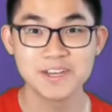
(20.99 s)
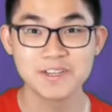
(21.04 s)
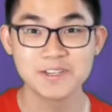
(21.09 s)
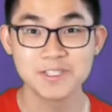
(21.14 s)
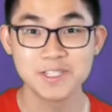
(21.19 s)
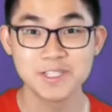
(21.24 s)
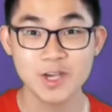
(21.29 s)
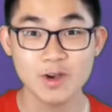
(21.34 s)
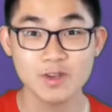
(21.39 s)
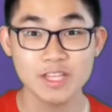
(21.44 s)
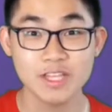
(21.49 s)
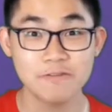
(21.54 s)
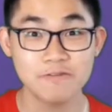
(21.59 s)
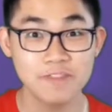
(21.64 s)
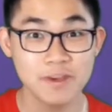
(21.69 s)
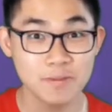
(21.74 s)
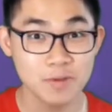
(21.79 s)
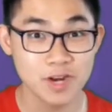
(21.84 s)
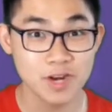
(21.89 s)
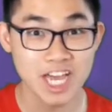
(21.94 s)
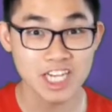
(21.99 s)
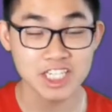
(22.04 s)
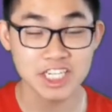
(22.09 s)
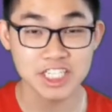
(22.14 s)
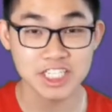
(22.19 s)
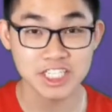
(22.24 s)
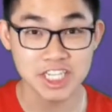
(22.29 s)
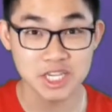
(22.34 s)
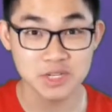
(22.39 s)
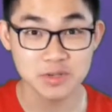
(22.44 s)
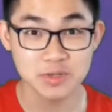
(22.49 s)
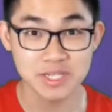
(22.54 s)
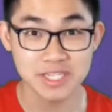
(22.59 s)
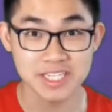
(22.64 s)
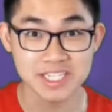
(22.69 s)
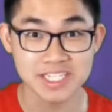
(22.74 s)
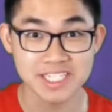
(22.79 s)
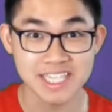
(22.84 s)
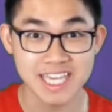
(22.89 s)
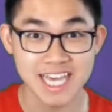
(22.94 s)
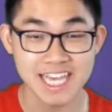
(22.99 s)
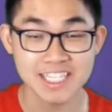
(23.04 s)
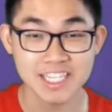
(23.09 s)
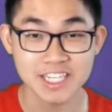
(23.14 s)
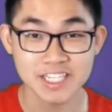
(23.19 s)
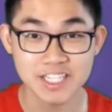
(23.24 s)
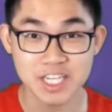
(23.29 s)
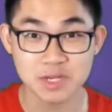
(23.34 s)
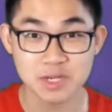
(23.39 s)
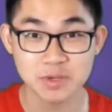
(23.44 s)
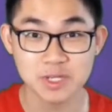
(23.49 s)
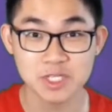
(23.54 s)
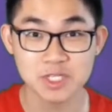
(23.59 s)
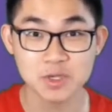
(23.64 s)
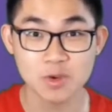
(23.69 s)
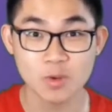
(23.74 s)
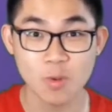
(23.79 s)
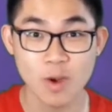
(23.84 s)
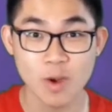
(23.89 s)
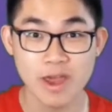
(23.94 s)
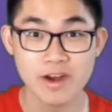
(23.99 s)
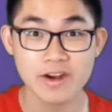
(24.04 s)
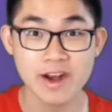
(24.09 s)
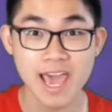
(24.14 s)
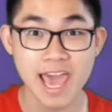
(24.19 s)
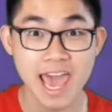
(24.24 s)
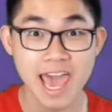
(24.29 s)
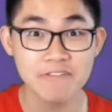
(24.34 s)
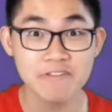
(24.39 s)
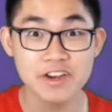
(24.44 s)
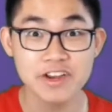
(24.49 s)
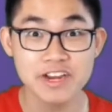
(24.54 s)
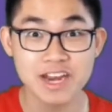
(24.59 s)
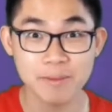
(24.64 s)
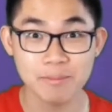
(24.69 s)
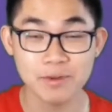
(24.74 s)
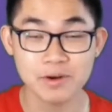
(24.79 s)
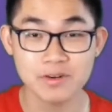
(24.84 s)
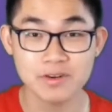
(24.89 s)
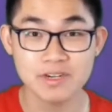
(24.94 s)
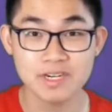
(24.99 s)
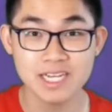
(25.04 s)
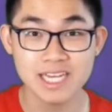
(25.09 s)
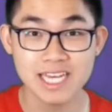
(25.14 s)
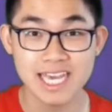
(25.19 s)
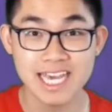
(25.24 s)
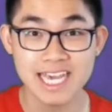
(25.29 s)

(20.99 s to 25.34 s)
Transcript: So the Fibonacci sequence is a sequence where every number